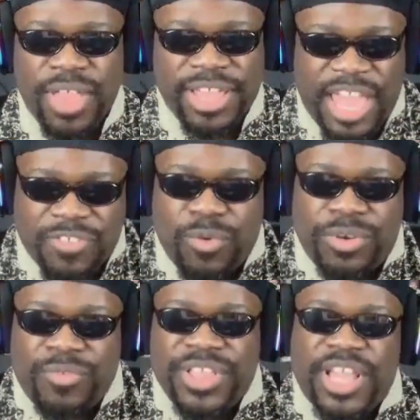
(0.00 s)
Like that's
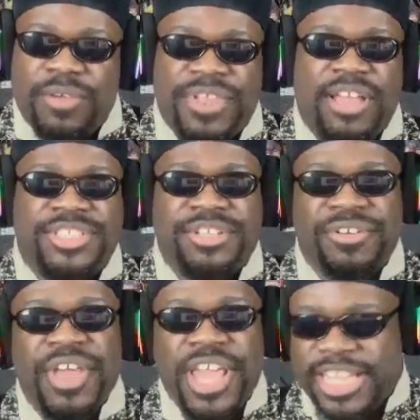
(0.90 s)
what it really comes down
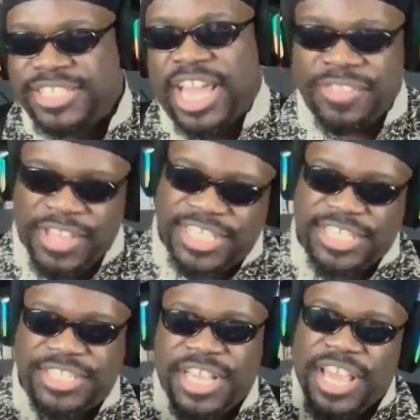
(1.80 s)
to. It's like this
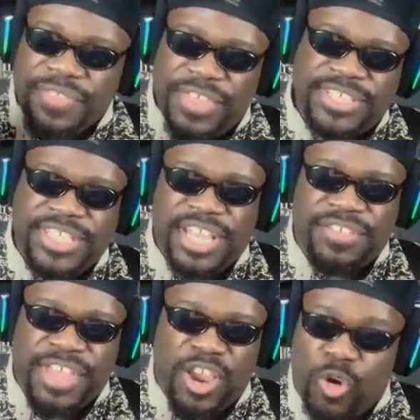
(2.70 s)

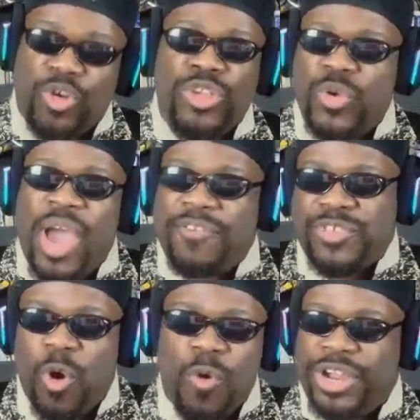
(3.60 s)
is a hurdle you have
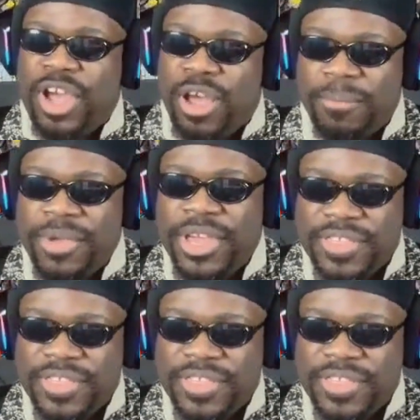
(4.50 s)
to overcome.